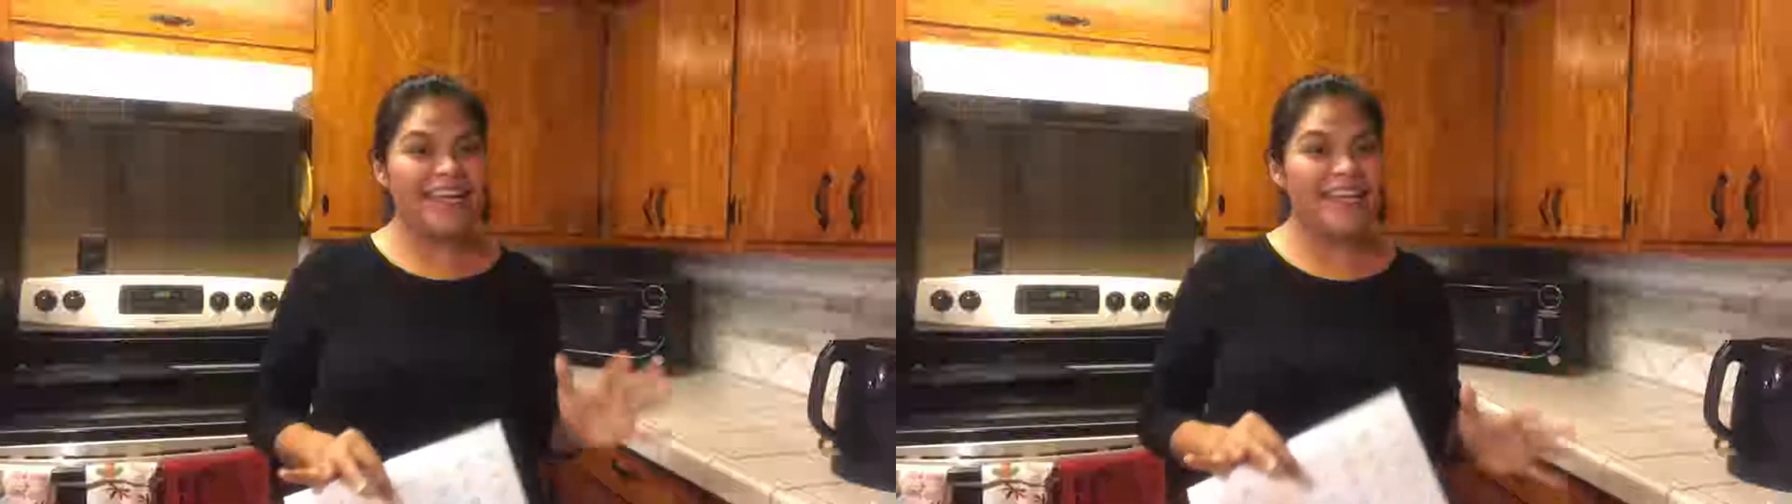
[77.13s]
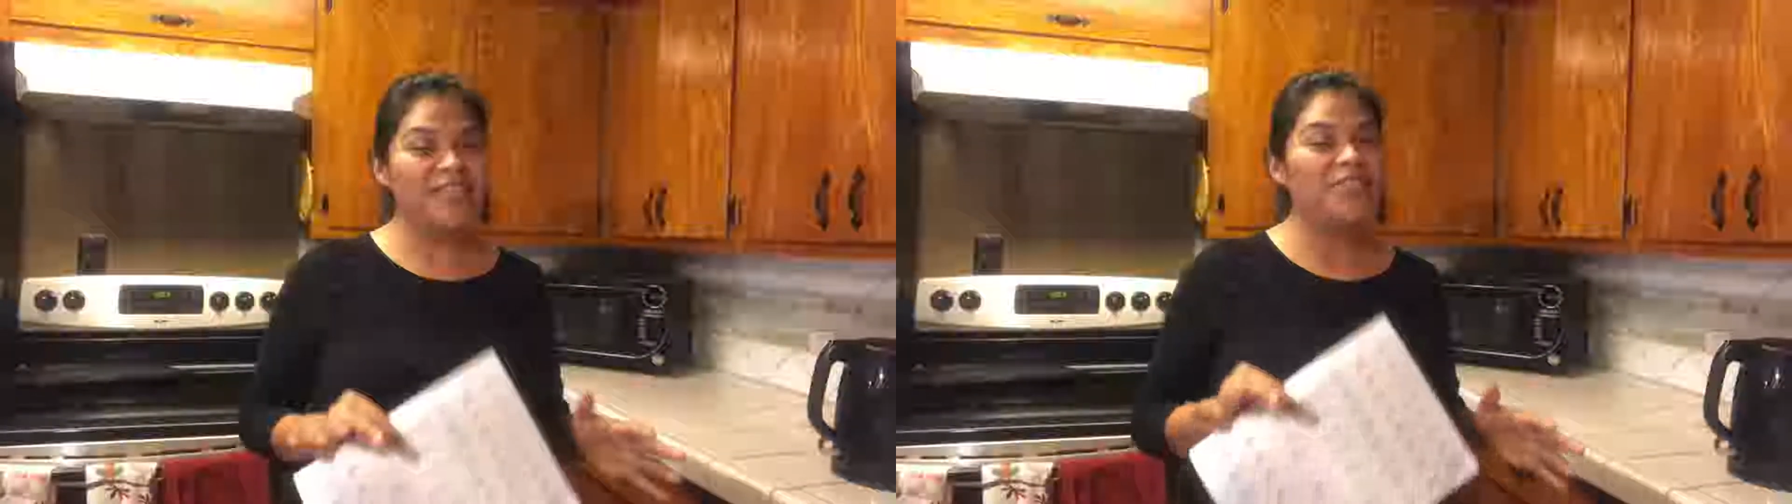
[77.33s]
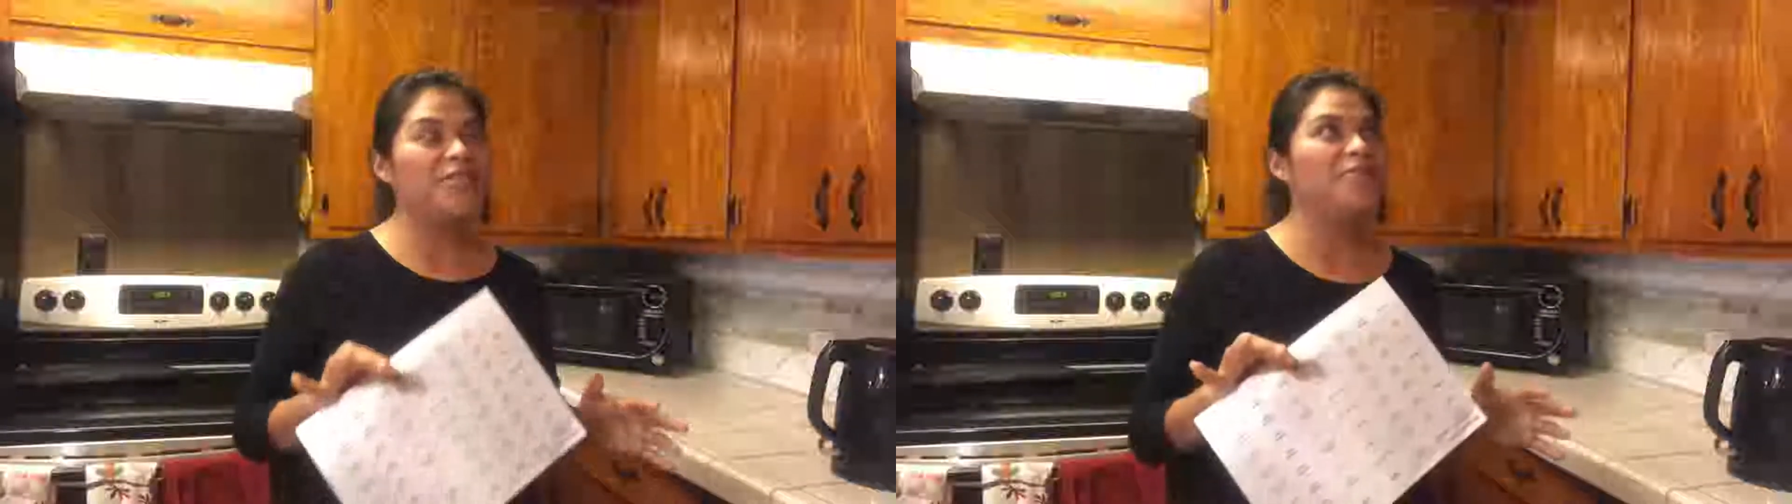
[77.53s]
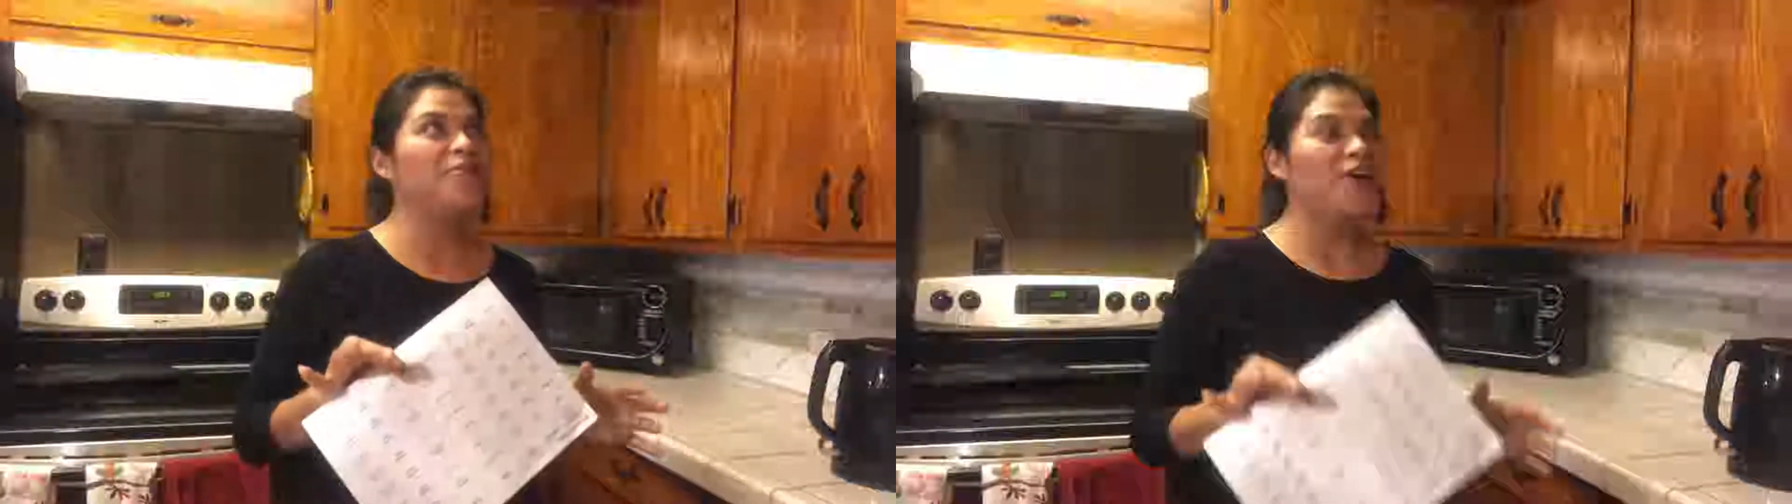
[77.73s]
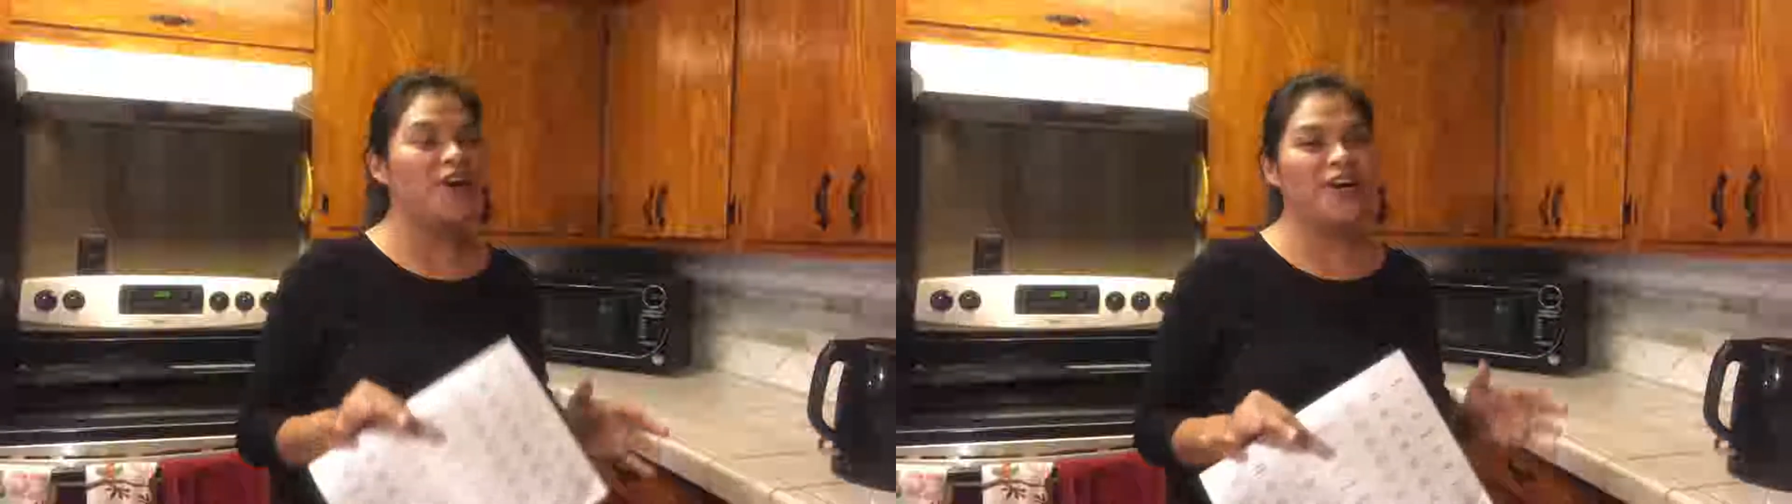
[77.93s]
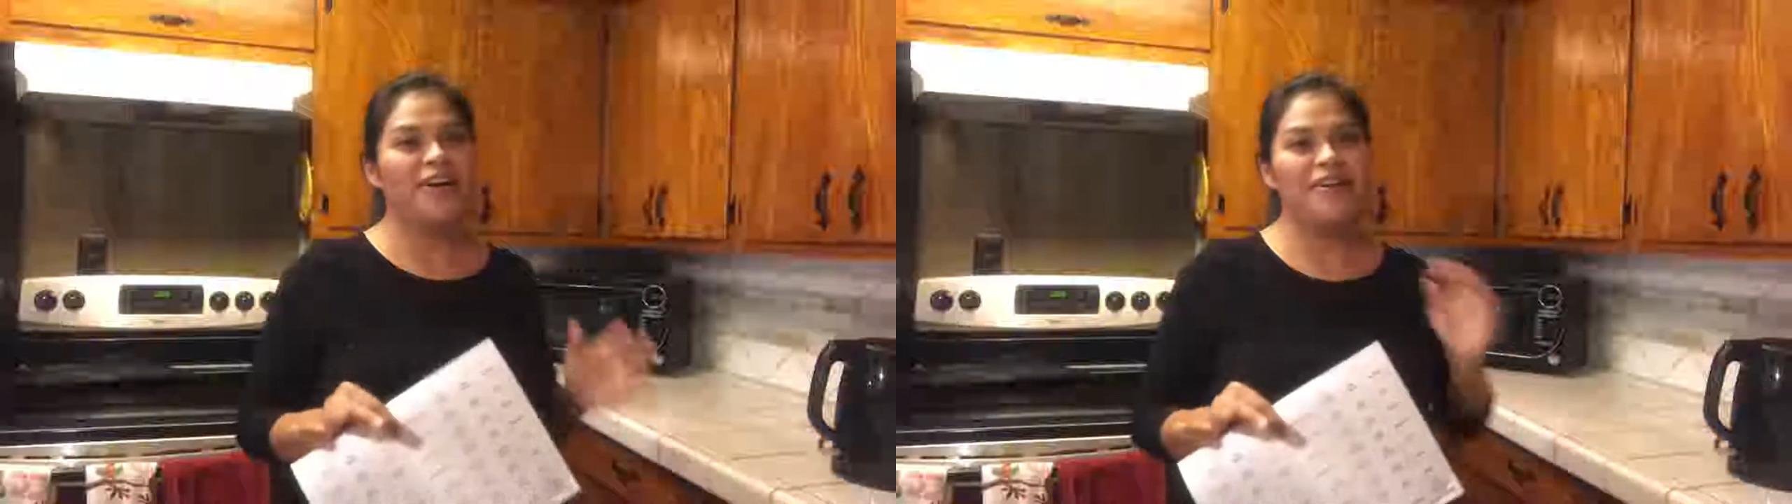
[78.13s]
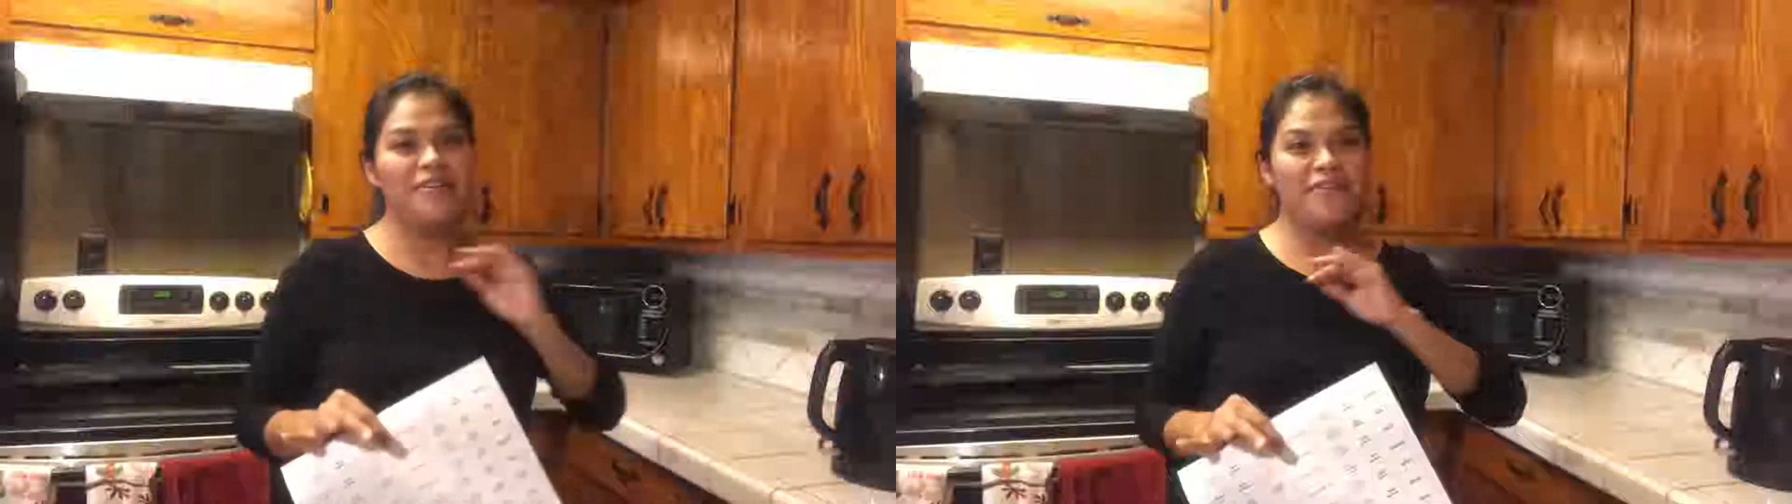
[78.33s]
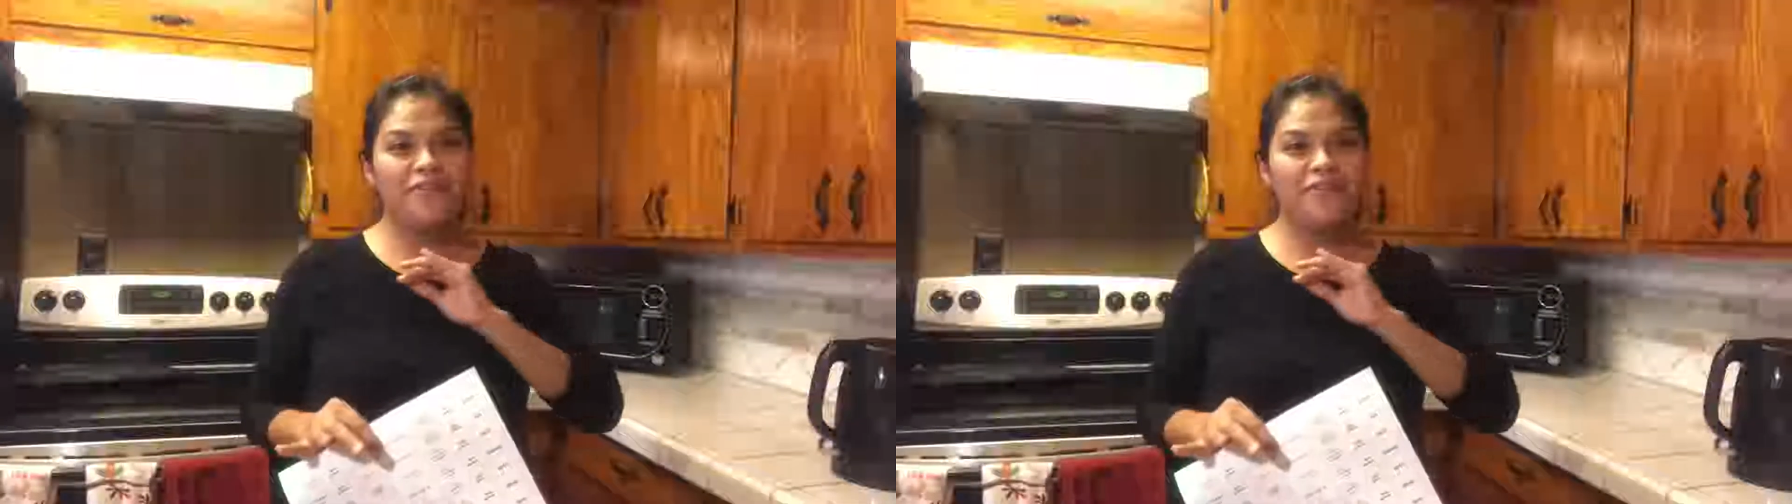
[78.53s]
into our